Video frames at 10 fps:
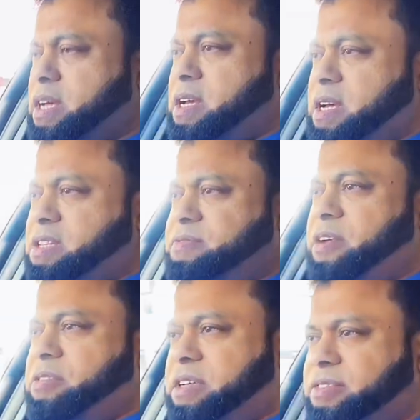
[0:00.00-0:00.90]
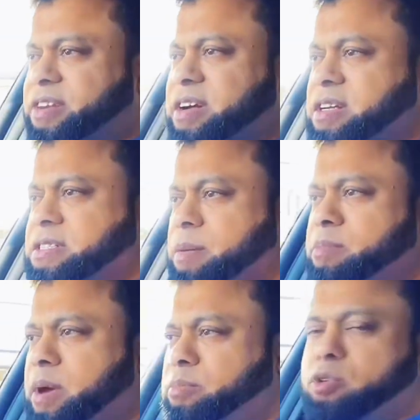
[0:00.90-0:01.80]
It's very difficult
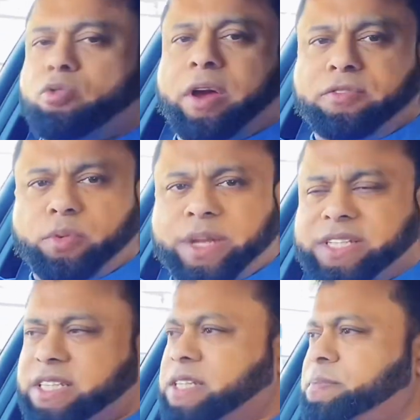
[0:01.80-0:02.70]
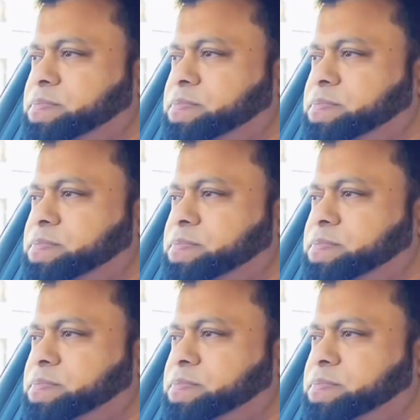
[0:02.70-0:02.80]
sometimes to drive 20,